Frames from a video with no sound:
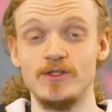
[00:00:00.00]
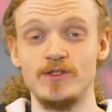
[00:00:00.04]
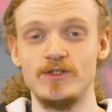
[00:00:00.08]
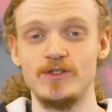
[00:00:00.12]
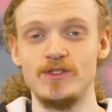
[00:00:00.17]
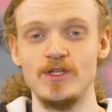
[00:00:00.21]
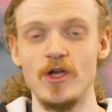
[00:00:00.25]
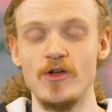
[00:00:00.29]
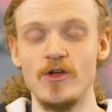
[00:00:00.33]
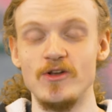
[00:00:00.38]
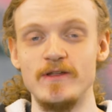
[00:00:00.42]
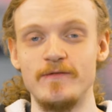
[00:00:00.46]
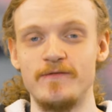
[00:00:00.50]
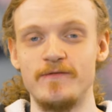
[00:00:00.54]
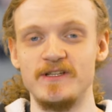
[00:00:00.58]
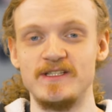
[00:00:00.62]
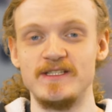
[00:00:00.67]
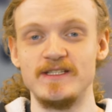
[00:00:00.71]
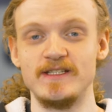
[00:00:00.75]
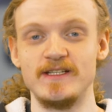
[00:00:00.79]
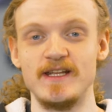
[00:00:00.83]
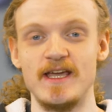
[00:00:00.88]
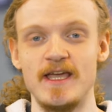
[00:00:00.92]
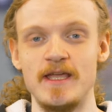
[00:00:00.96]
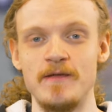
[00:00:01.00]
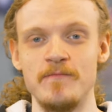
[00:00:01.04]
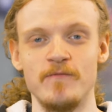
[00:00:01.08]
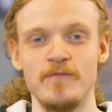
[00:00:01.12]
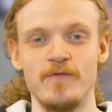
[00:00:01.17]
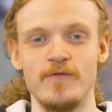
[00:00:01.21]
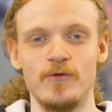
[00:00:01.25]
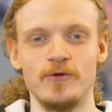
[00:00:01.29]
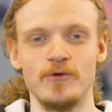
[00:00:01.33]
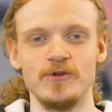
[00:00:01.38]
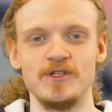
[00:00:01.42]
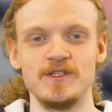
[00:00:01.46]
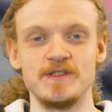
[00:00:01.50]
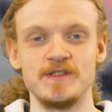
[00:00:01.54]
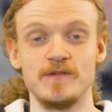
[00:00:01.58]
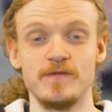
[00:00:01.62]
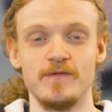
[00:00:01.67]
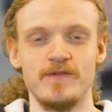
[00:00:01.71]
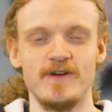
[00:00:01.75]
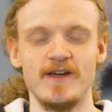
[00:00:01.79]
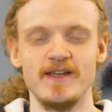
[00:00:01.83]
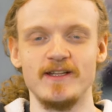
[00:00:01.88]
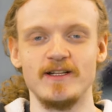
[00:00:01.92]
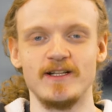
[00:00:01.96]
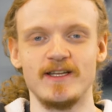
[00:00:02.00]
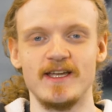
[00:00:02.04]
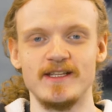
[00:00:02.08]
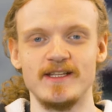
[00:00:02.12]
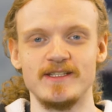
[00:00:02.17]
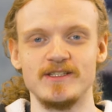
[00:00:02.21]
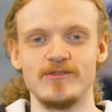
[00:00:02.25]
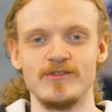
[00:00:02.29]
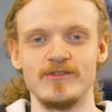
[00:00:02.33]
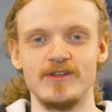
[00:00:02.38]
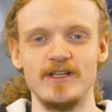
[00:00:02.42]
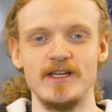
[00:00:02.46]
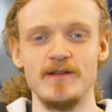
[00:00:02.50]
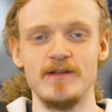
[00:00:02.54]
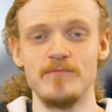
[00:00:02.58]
The only fitting name for this final category,